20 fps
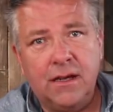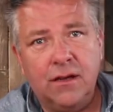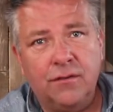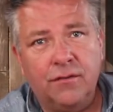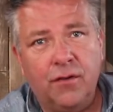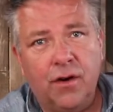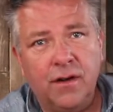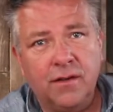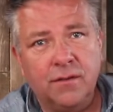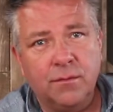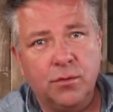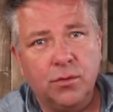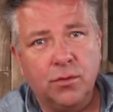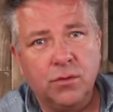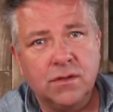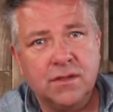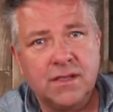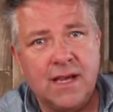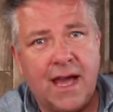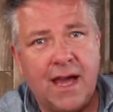advisable
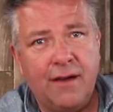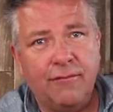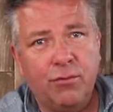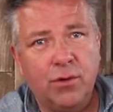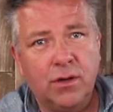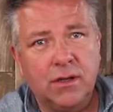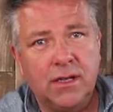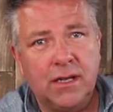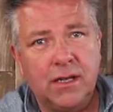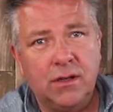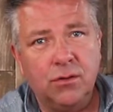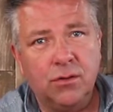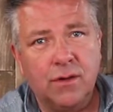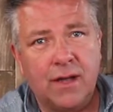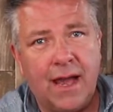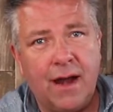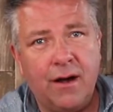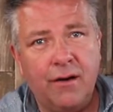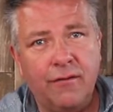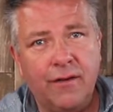to have one in your
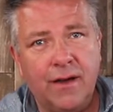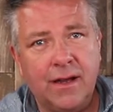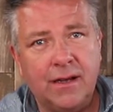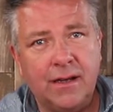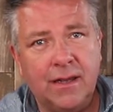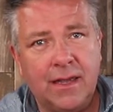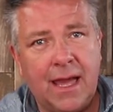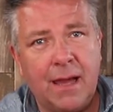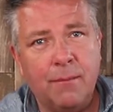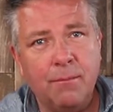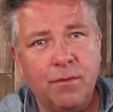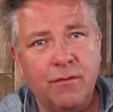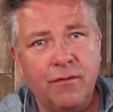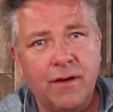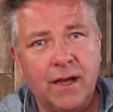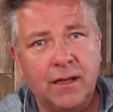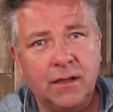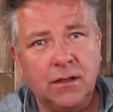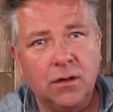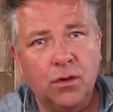caravan, camper
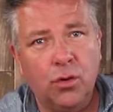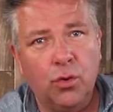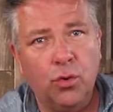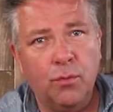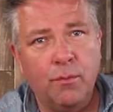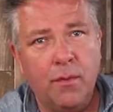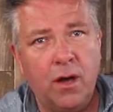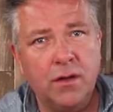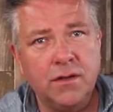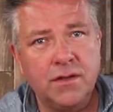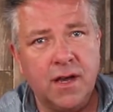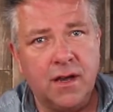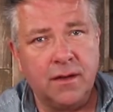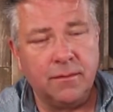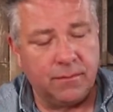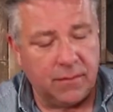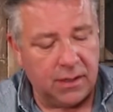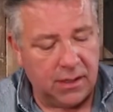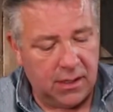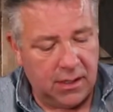van or motorhome.
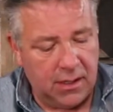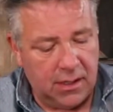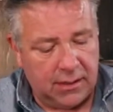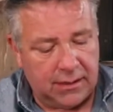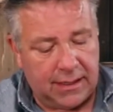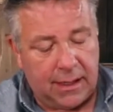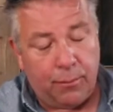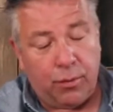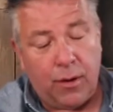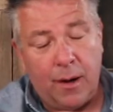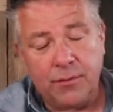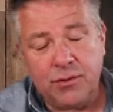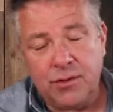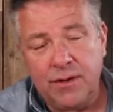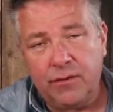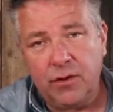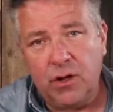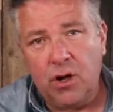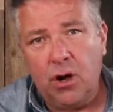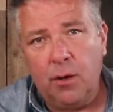Now, perhaps you
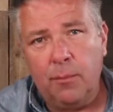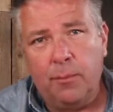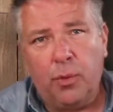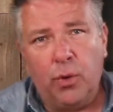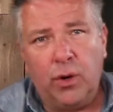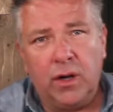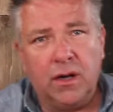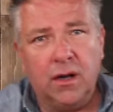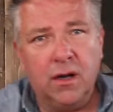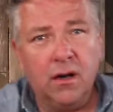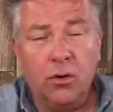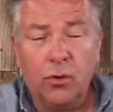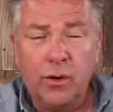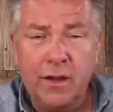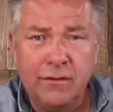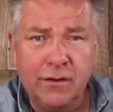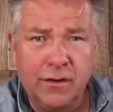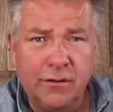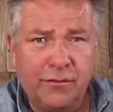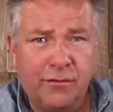haven't got a boiler or
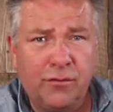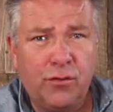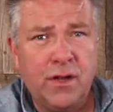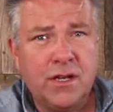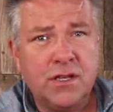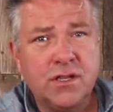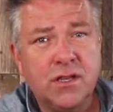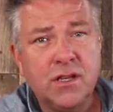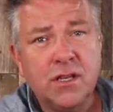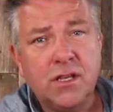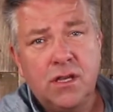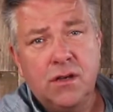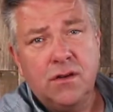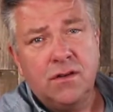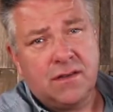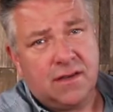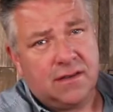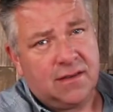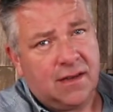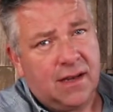even a fridge that
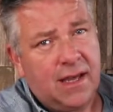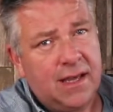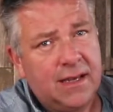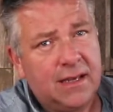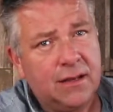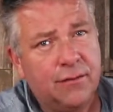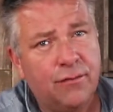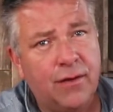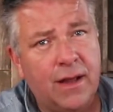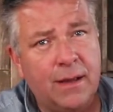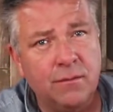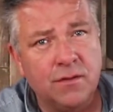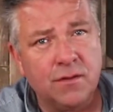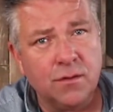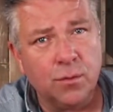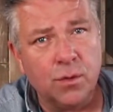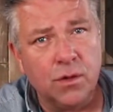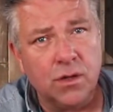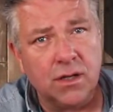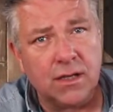uses a naked flame to
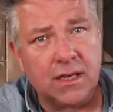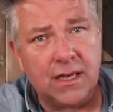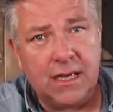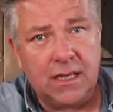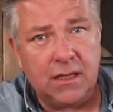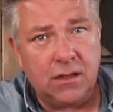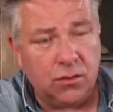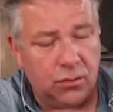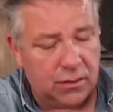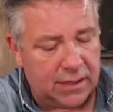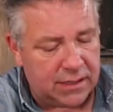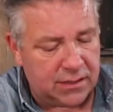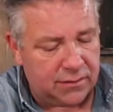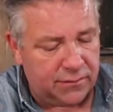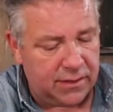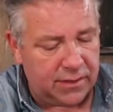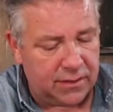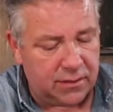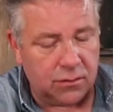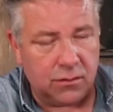work in your leisure
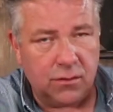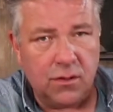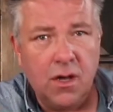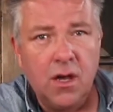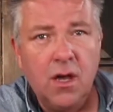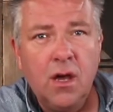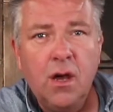vehicle,